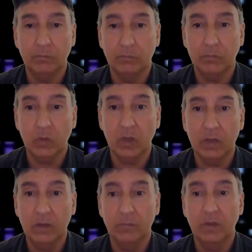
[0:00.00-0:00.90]

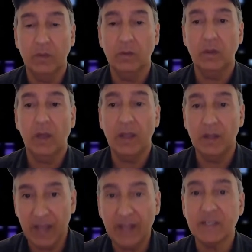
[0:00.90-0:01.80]
okay?
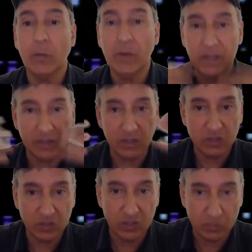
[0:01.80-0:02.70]
And that's how I get this